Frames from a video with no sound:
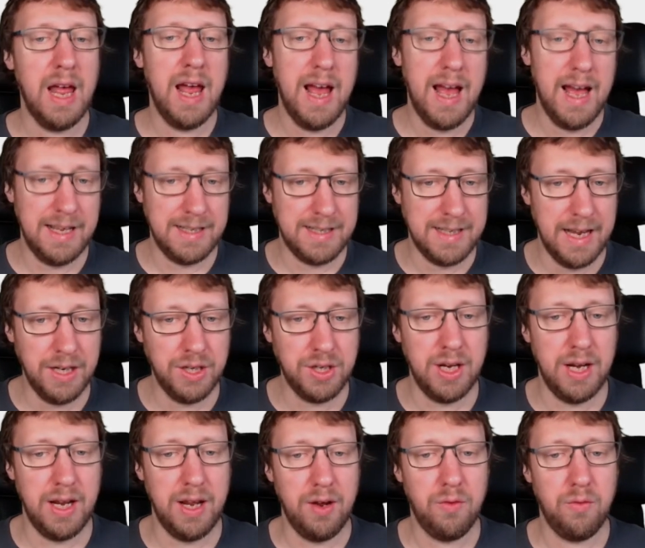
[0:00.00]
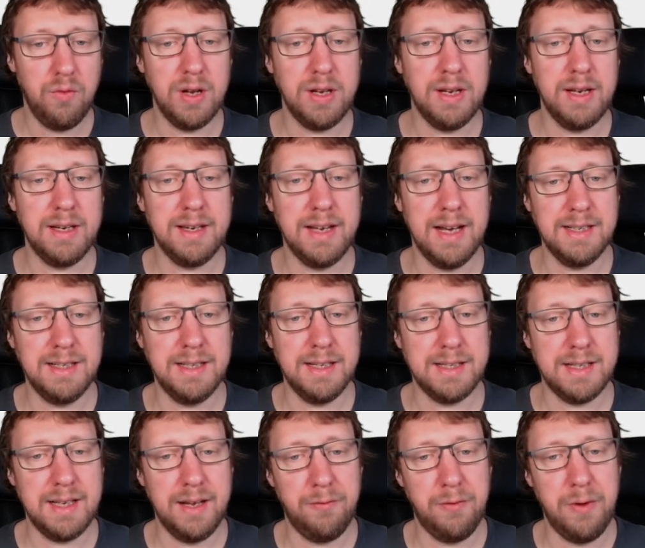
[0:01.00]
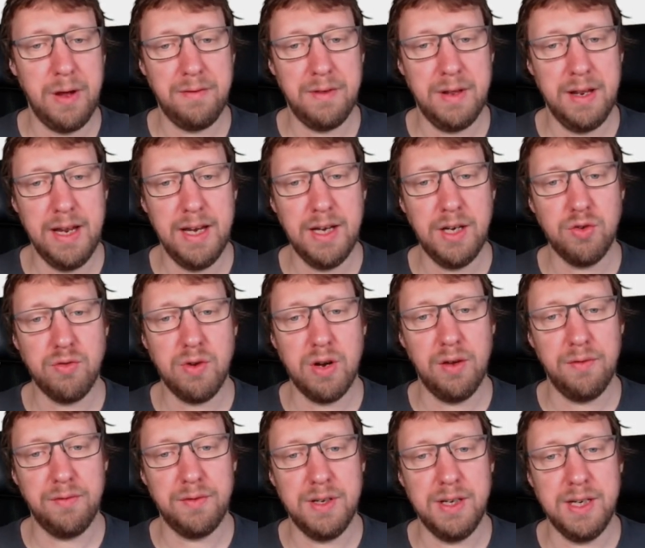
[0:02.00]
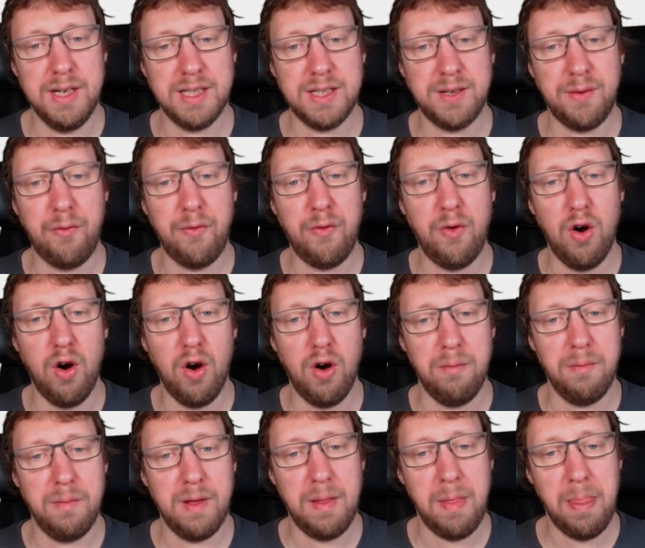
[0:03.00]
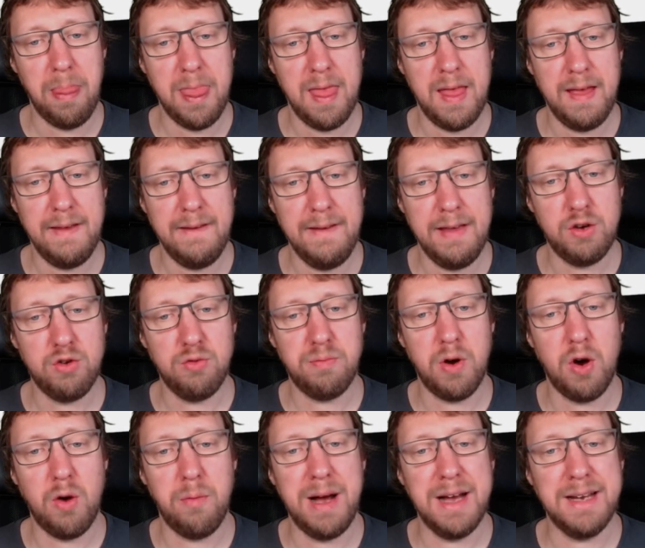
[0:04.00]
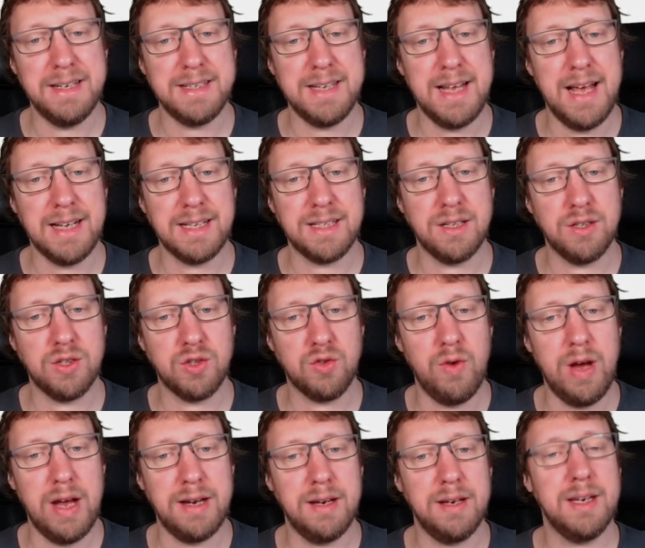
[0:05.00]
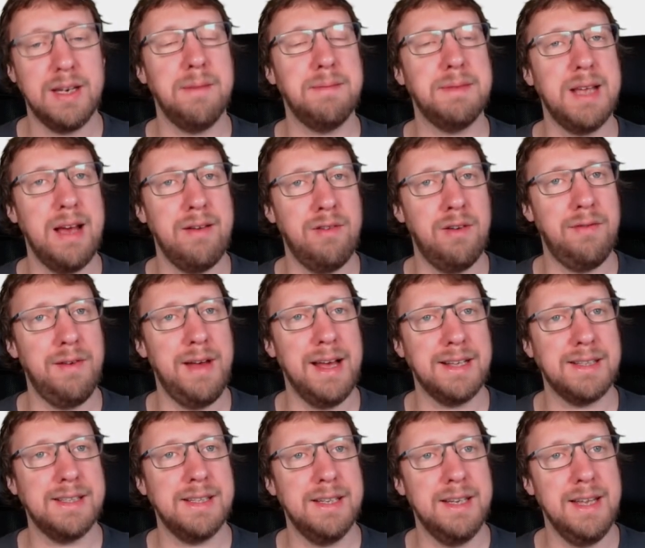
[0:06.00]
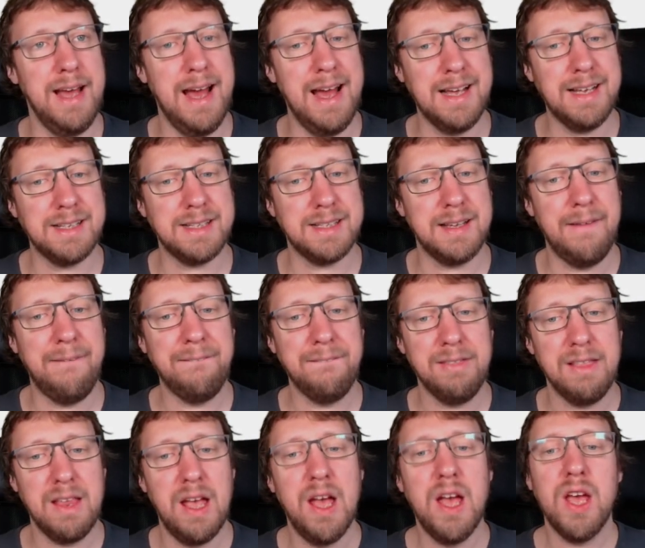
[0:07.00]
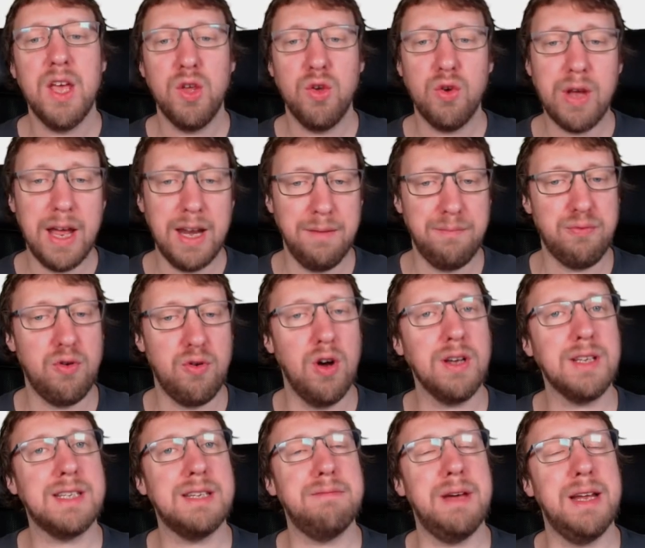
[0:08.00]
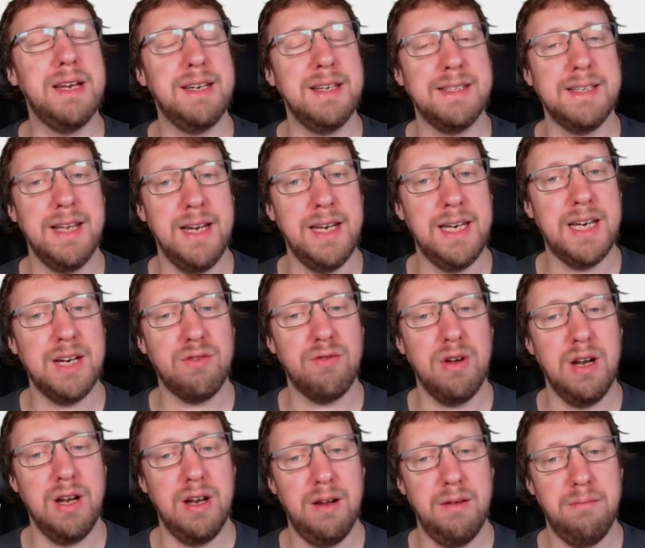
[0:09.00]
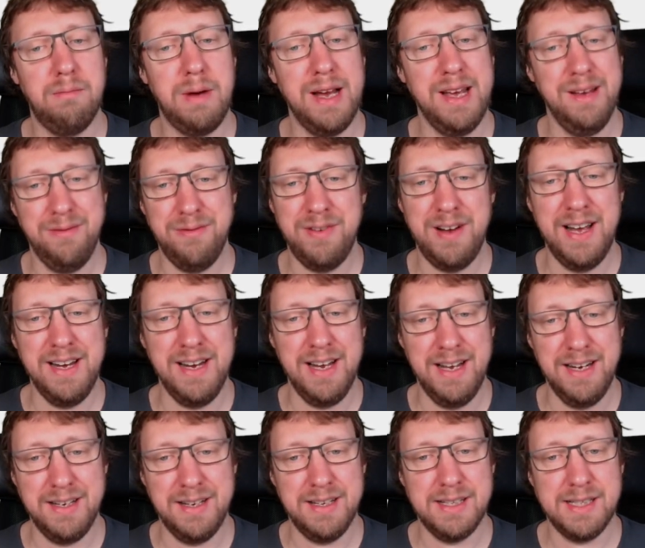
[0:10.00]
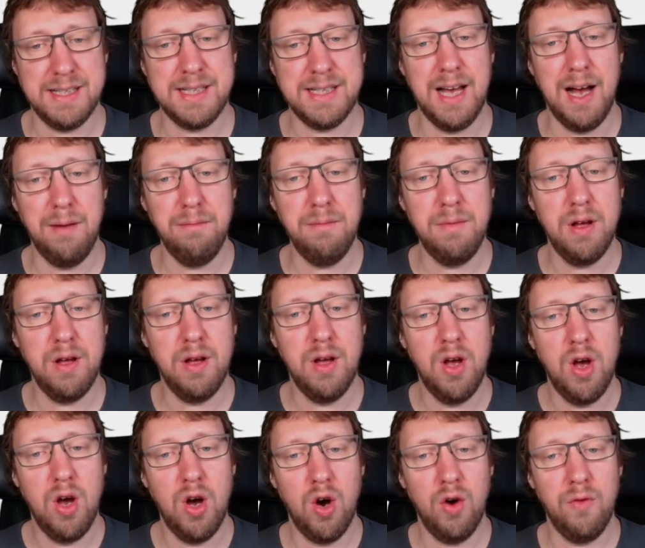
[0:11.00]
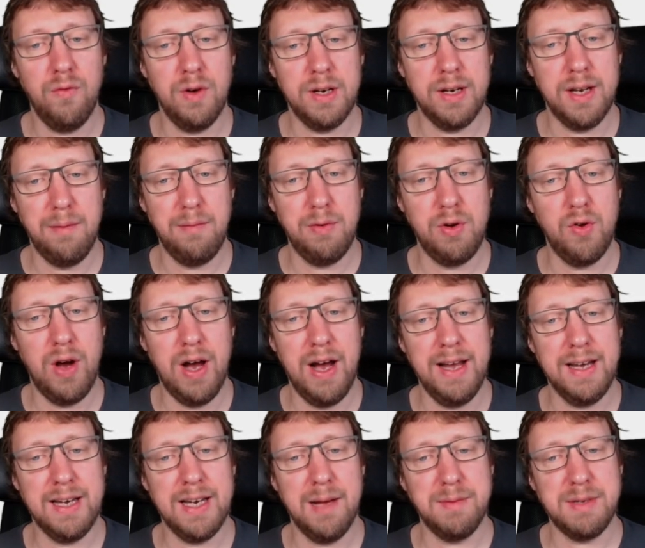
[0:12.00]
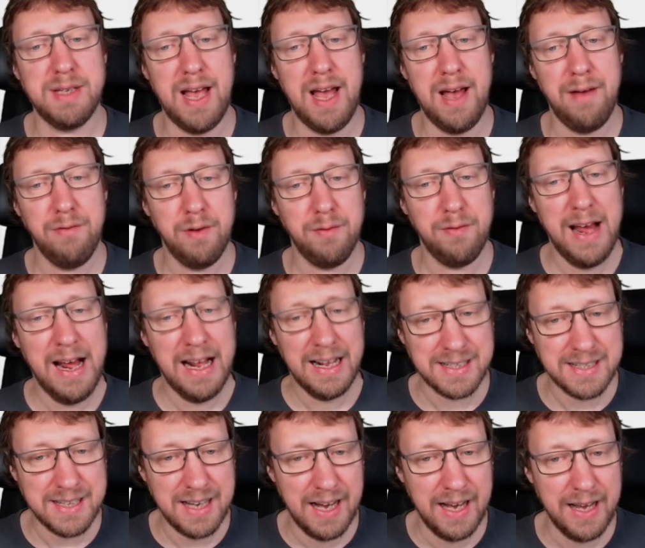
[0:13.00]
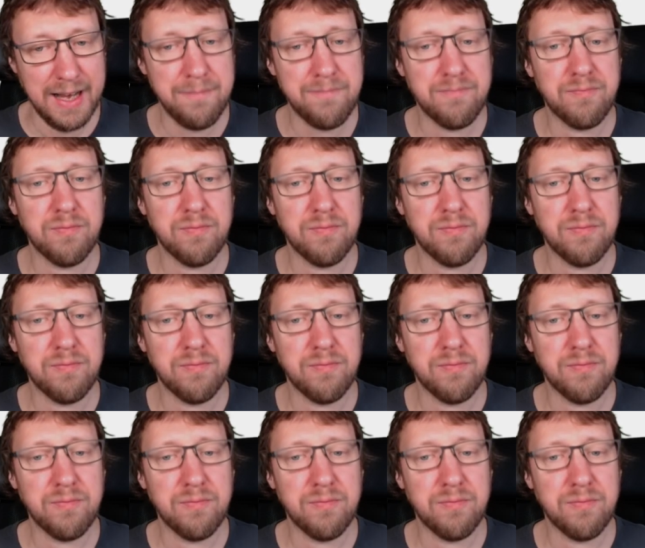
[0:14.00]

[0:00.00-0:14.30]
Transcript: Essentially, what it does is if we have an integral of this form, e to the power minus x squared times f of x dx, you can approximate this integral by a finite sum over wi times f of xi,